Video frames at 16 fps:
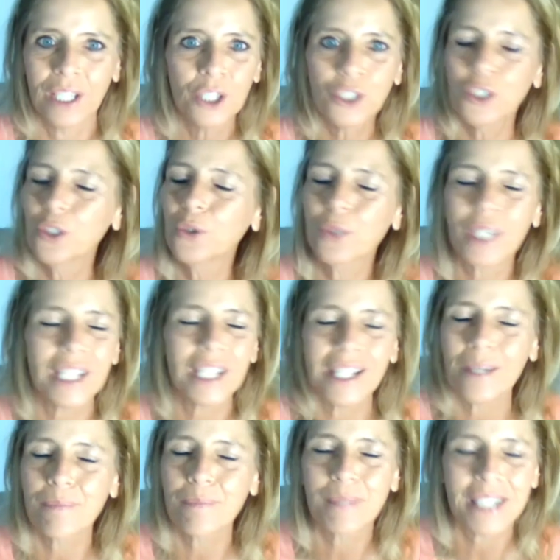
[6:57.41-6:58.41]
You can
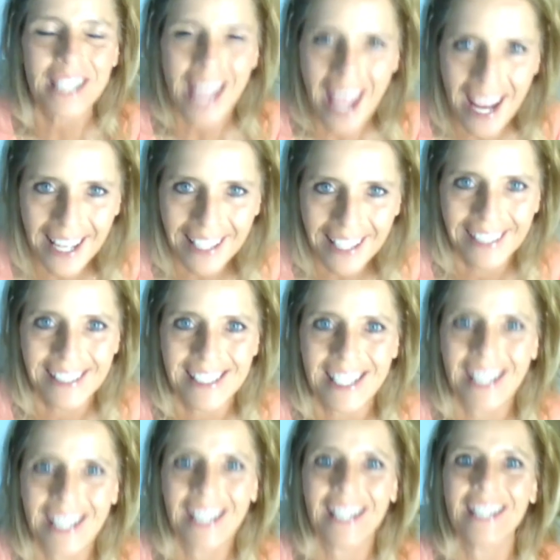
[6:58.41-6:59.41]
obtain it,
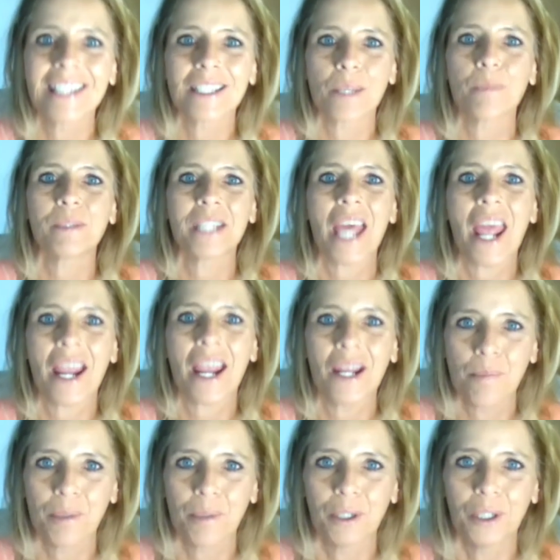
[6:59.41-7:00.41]
it is
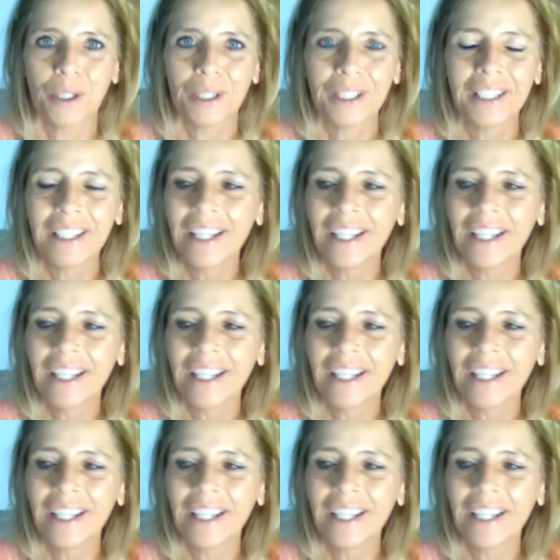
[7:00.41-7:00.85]
obtainable.